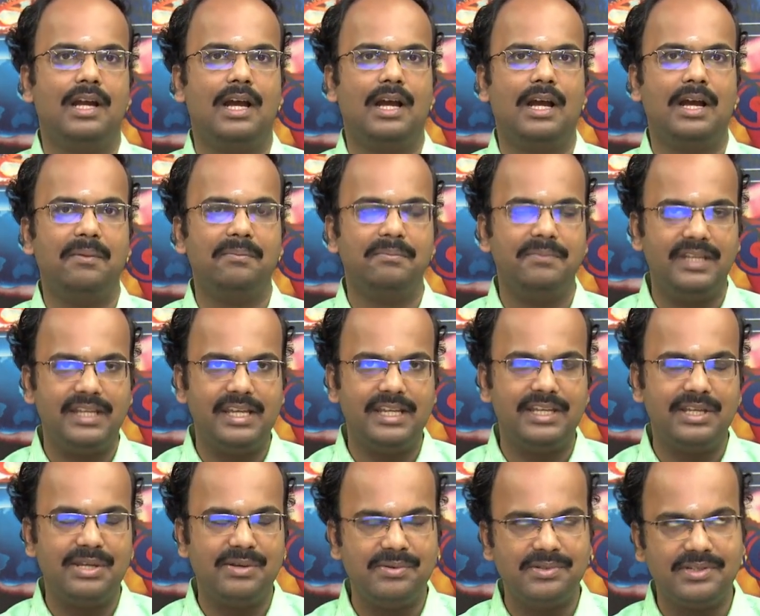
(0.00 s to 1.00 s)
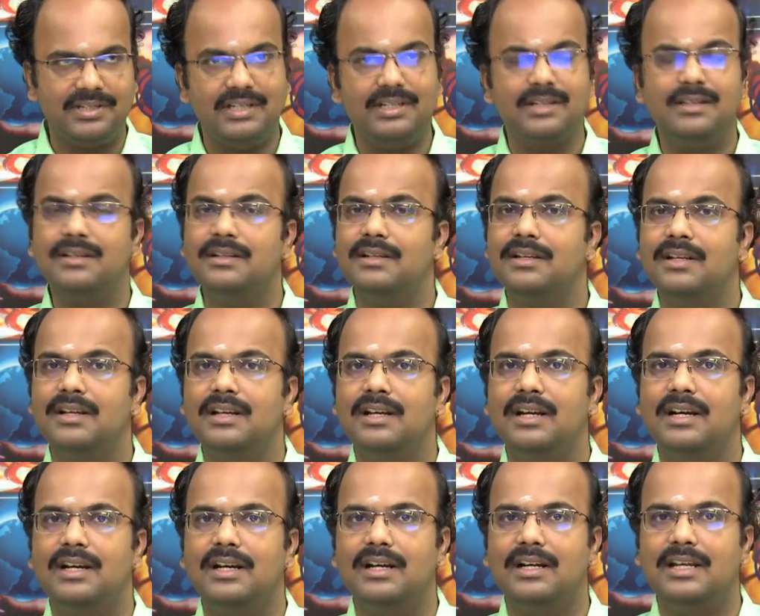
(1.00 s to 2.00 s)
uh, being used in
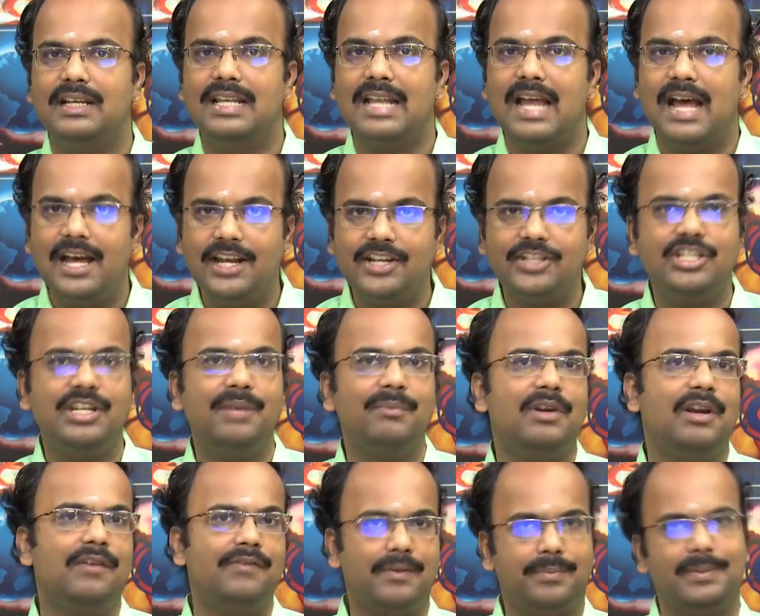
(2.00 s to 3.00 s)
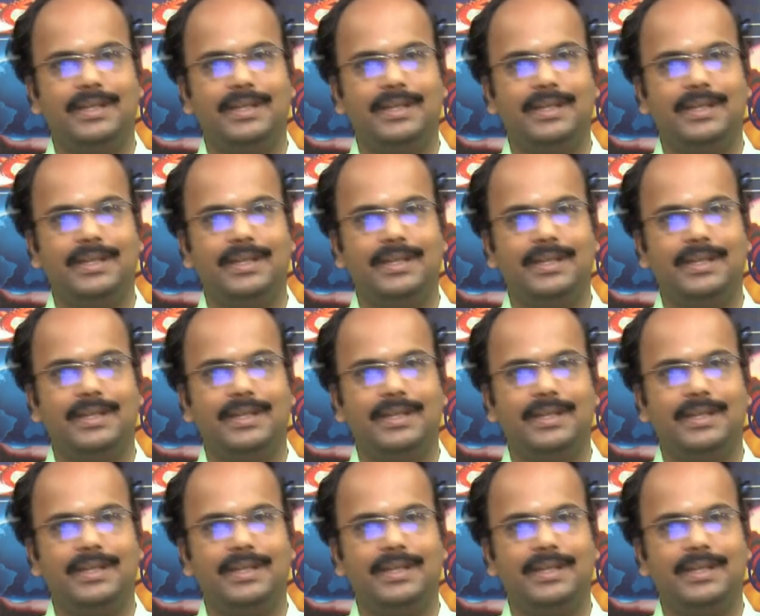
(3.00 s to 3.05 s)
uh, large number of